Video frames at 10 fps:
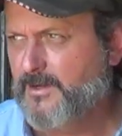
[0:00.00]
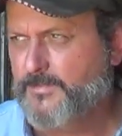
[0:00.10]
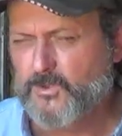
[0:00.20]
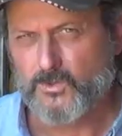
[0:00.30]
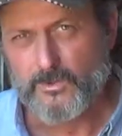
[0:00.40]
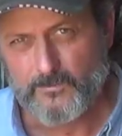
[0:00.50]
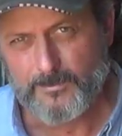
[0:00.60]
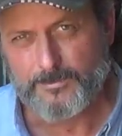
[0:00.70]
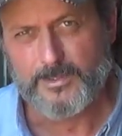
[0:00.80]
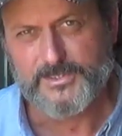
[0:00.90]
I've been all over
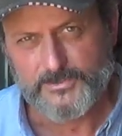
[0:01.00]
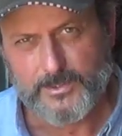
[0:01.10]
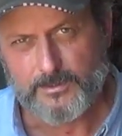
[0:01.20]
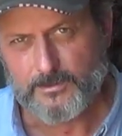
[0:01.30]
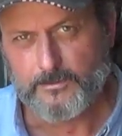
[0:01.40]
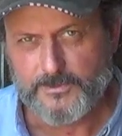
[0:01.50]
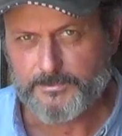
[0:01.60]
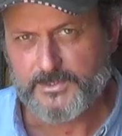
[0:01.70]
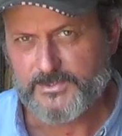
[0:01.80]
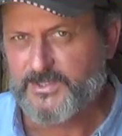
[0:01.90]
the place trying to learn as
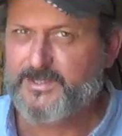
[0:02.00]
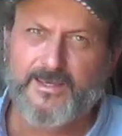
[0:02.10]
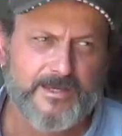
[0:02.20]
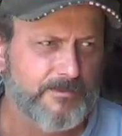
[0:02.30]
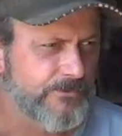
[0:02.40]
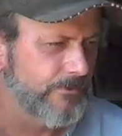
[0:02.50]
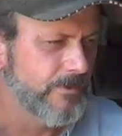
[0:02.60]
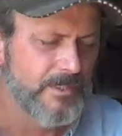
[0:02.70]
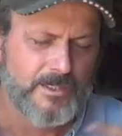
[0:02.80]
much as I can through